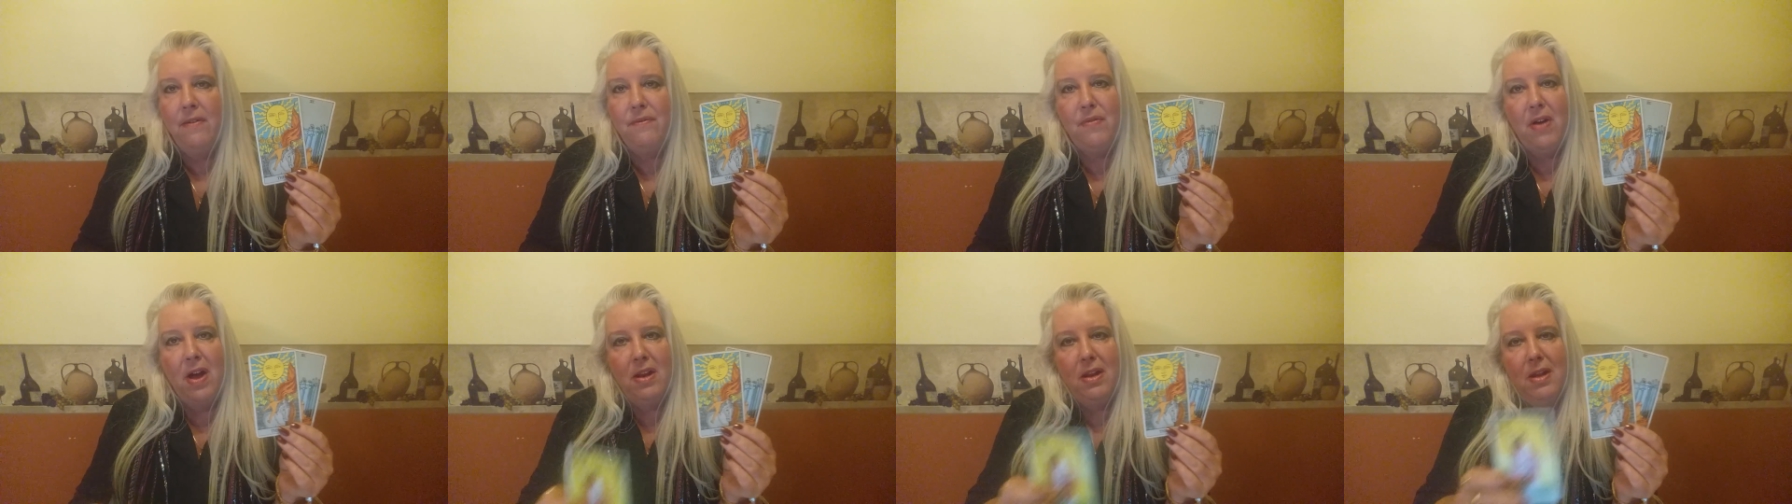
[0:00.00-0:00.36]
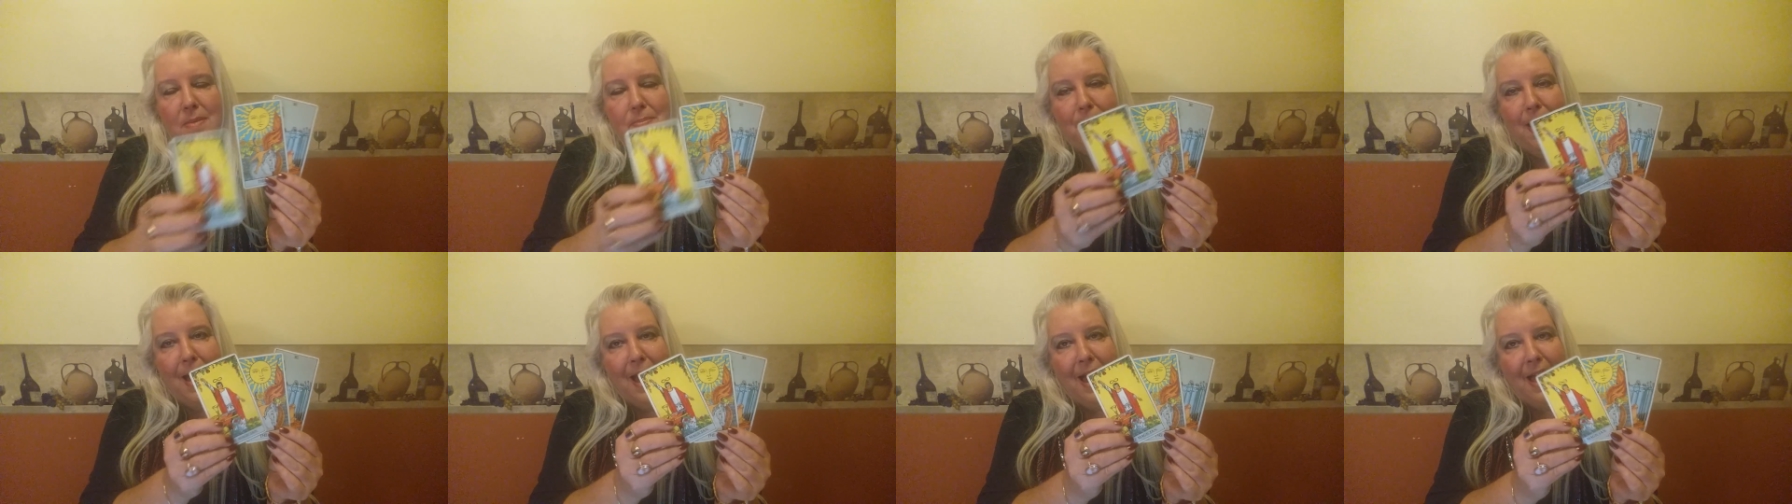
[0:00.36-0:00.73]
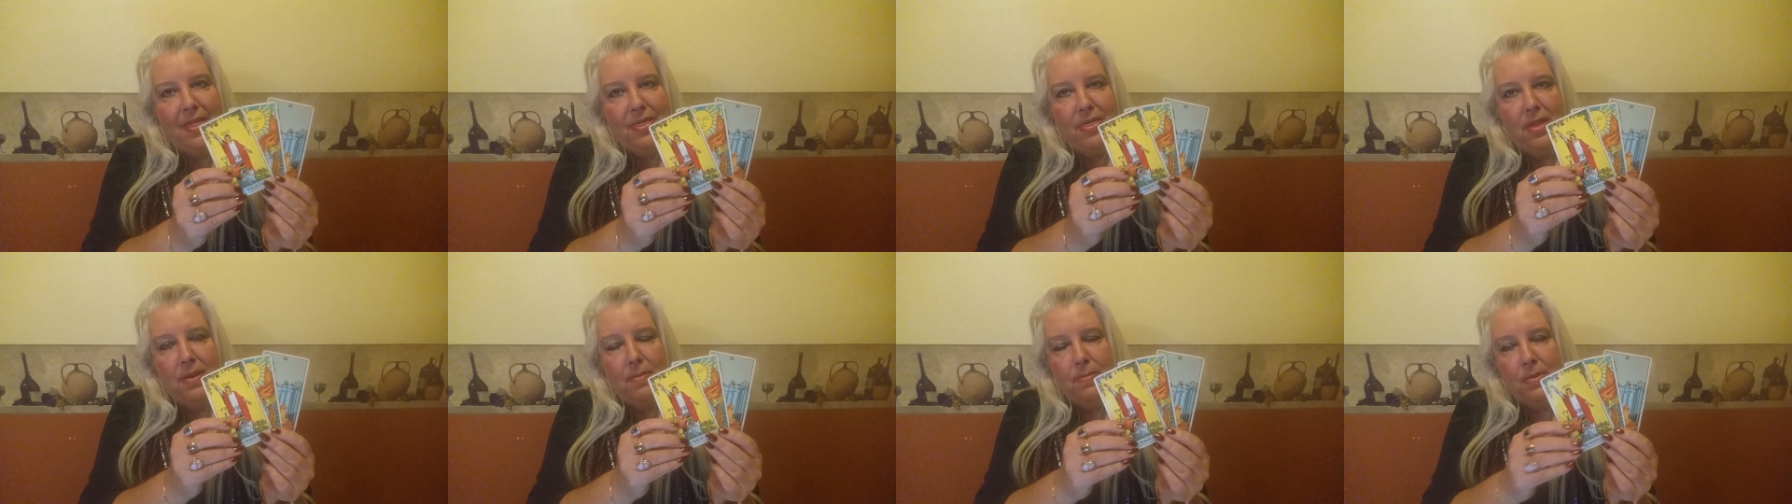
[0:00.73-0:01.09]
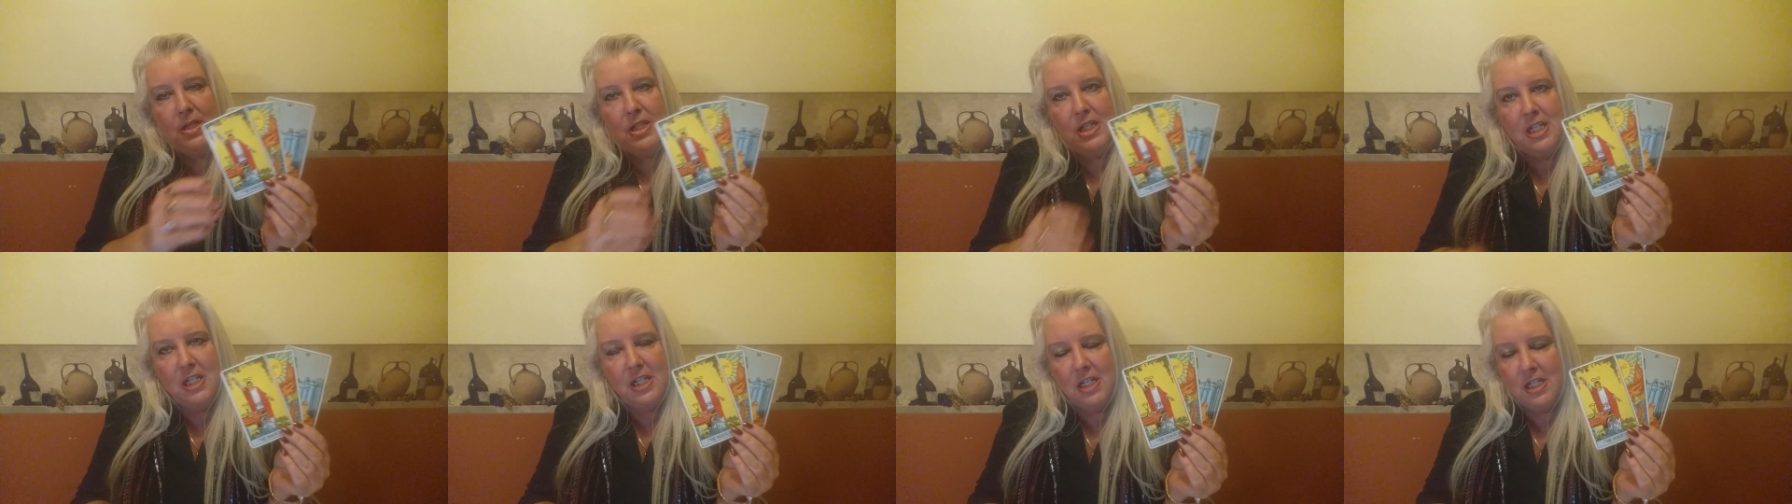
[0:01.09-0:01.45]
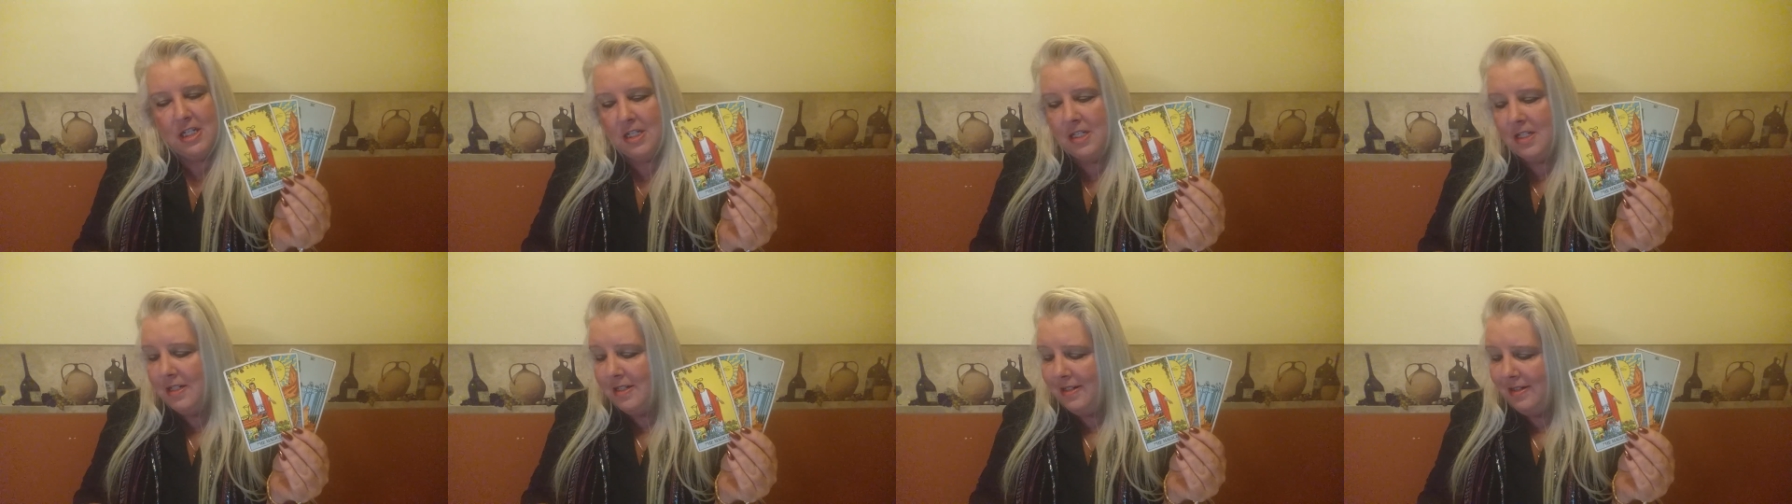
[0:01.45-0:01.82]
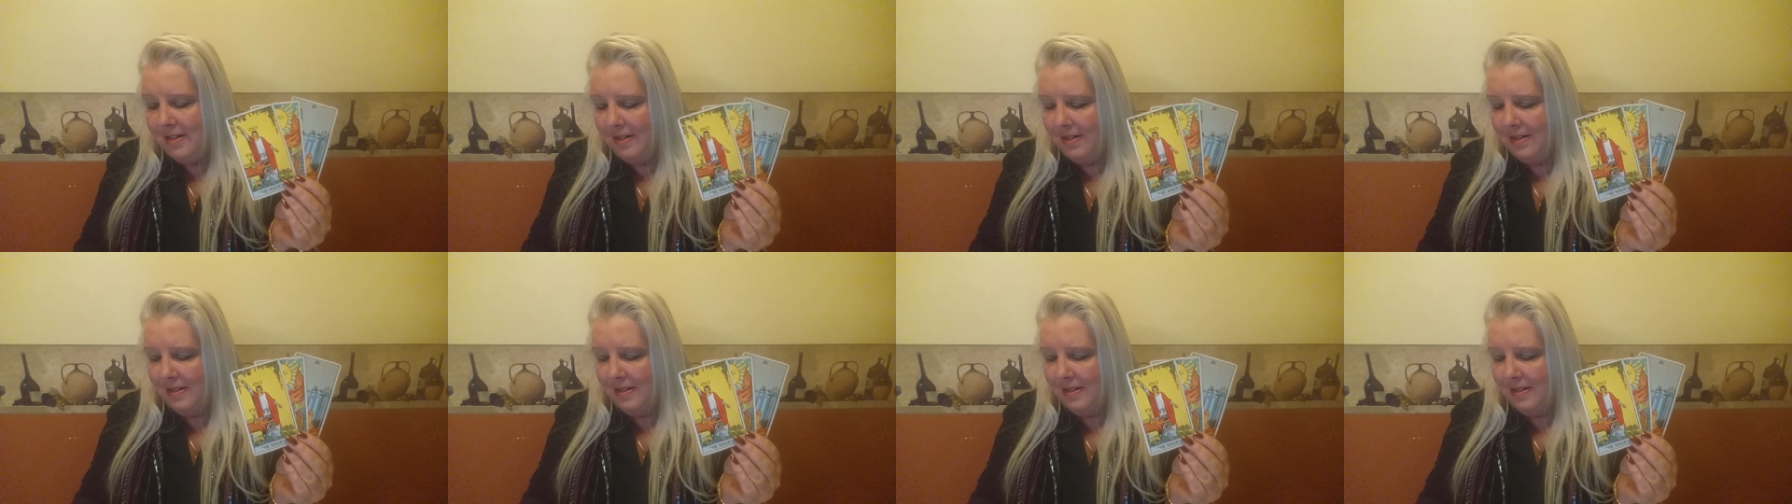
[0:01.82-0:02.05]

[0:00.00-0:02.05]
followed by the Magician,